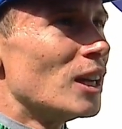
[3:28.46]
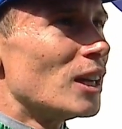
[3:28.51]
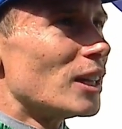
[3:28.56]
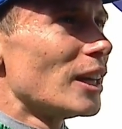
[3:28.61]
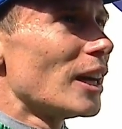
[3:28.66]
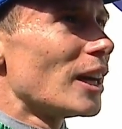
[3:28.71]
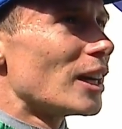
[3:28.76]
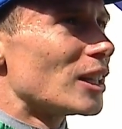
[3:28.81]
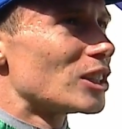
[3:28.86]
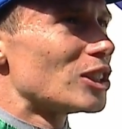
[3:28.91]

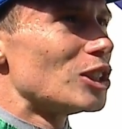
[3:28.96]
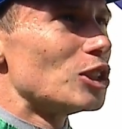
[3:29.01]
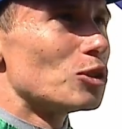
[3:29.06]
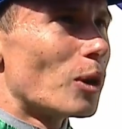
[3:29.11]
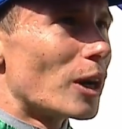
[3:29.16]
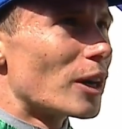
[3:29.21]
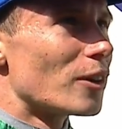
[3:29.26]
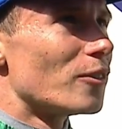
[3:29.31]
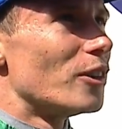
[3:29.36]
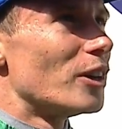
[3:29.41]
yeah, she's
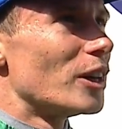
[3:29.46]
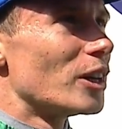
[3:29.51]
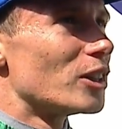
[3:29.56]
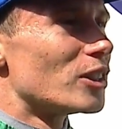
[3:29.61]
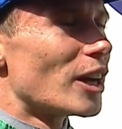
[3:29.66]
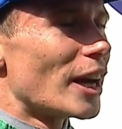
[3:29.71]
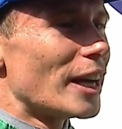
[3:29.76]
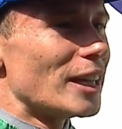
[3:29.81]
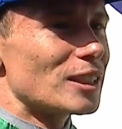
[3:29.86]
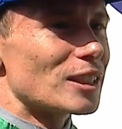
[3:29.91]
won a very
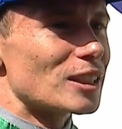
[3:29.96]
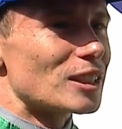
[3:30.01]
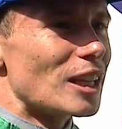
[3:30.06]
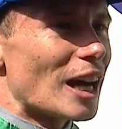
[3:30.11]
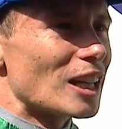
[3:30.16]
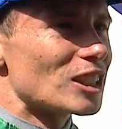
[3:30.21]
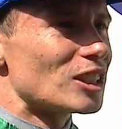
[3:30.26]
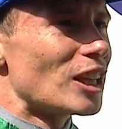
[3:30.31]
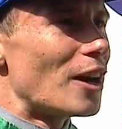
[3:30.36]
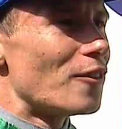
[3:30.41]
good race. It's
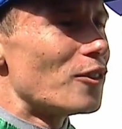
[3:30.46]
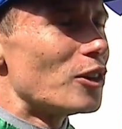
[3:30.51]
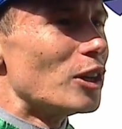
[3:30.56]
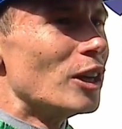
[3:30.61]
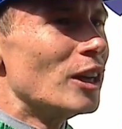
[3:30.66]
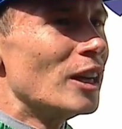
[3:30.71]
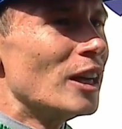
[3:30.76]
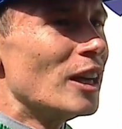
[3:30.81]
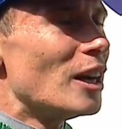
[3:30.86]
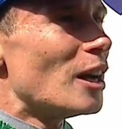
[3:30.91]
nice to have her
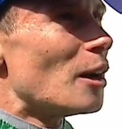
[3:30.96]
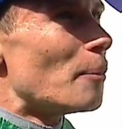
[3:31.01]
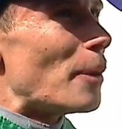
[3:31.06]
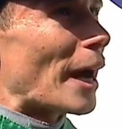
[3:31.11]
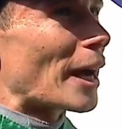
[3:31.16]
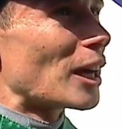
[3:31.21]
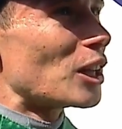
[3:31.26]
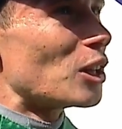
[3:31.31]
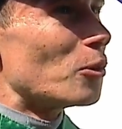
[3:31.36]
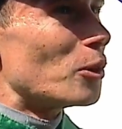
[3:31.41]

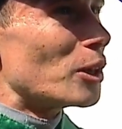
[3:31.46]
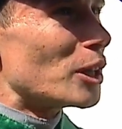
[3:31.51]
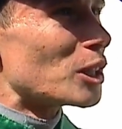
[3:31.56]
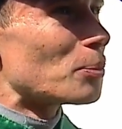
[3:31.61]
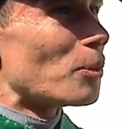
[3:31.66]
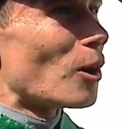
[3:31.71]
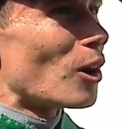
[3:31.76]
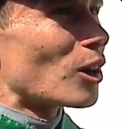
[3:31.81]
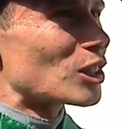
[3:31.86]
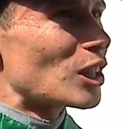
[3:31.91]
back in the winner's
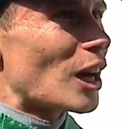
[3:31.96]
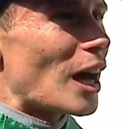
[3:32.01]
box.